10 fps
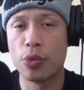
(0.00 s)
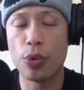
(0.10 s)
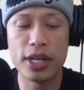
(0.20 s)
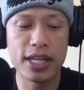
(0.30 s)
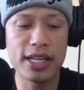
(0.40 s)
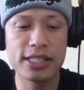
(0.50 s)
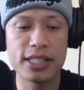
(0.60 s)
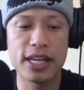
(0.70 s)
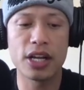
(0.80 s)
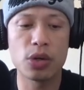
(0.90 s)
We need to
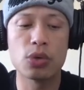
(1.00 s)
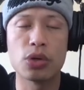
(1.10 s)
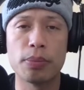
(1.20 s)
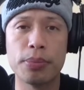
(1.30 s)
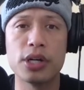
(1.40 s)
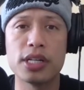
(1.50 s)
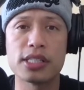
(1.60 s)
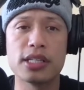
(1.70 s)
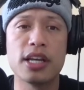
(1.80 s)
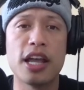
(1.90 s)
get Google to put
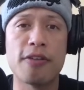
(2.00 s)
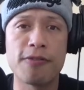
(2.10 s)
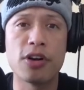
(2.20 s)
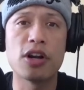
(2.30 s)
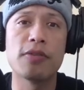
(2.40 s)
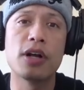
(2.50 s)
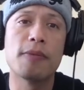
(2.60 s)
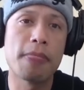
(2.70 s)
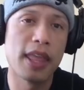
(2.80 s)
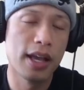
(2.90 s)
us in front of
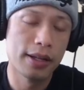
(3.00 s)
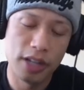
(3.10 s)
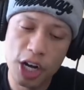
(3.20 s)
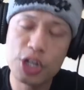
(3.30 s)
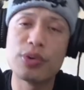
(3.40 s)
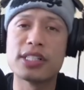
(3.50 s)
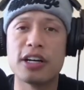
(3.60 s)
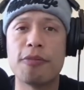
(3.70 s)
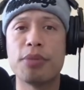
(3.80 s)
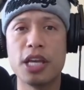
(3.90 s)
hundreds
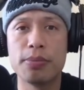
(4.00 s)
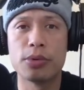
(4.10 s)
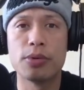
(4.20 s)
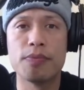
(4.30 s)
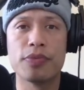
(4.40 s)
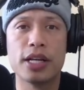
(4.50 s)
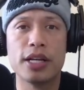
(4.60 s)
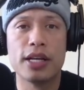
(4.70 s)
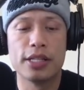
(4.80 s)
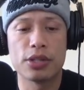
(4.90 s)
of people
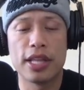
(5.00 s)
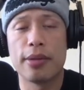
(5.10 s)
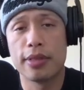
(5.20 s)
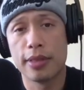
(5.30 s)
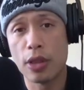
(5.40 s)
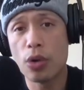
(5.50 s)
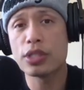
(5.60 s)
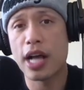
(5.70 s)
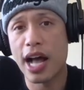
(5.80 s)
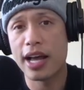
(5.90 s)
so that
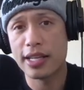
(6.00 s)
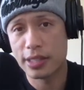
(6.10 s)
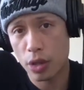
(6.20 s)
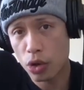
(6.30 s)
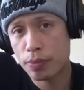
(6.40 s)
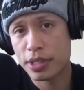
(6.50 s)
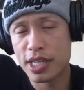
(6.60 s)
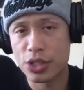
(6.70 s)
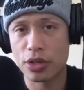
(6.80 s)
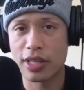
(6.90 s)
those eyes, those
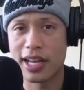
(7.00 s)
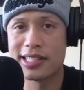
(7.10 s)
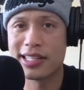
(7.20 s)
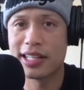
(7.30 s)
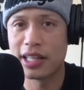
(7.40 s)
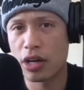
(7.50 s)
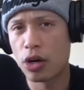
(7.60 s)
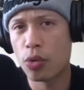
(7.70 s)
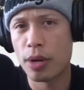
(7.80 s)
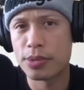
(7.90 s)
potential clients, can click
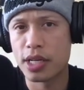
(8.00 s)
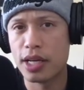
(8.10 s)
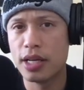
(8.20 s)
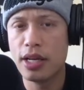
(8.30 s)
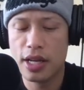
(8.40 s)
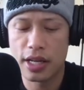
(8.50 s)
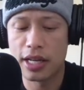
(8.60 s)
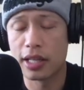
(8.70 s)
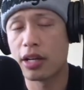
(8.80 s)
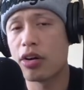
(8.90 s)
on our website,
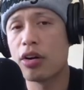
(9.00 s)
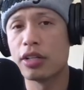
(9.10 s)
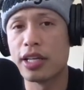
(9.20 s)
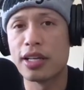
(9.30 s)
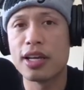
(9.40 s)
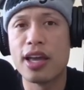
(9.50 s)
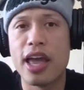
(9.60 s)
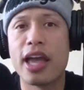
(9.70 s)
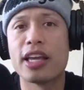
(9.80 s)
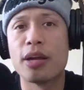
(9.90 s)
can click on our link,
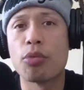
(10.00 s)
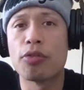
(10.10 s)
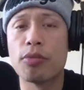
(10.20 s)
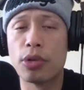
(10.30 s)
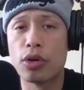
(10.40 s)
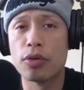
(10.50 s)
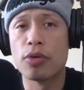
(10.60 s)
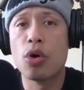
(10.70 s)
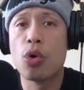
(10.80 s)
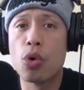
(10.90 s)
and get more familiar
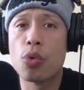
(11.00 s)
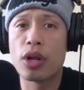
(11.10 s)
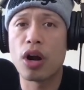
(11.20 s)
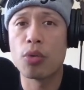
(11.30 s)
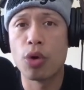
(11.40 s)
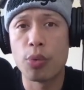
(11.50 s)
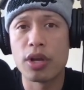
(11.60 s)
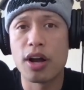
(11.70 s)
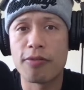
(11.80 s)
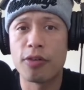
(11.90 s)
with who we are, what
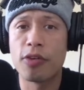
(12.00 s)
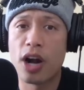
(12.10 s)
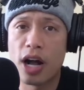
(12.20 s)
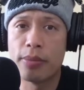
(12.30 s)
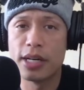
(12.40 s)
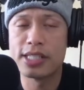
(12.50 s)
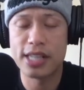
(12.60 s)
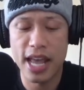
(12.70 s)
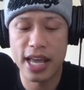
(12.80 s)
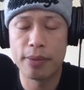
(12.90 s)
we offer, for how much,
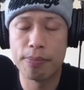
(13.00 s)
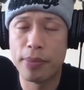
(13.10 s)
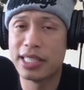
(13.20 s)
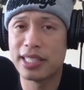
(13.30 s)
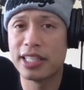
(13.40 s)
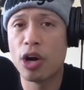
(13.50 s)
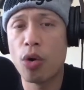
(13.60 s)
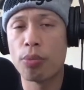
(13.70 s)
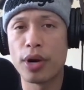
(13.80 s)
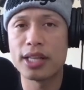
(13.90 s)
and basically a
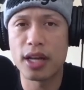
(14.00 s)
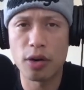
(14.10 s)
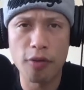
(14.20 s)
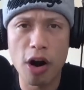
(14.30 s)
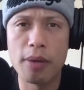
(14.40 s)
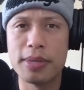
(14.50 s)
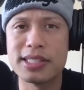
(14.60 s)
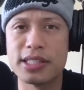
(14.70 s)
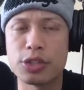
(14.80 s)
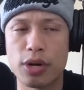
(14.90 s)
whole breakdown of our
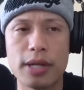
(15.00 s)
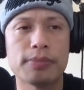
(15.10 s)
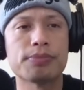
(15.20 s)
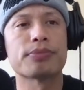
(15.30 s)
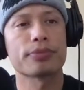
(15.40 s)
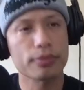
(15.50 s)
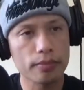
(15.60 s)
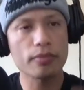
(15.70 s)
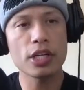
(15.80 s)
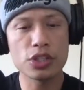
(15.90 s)
business, right?
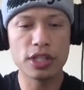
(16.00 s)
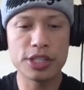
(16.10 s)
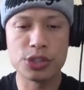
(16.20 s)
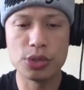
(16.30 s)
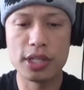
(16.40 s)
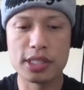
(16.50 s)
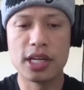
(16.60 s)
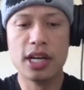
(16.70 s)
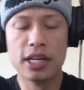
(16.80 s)
So let's do this.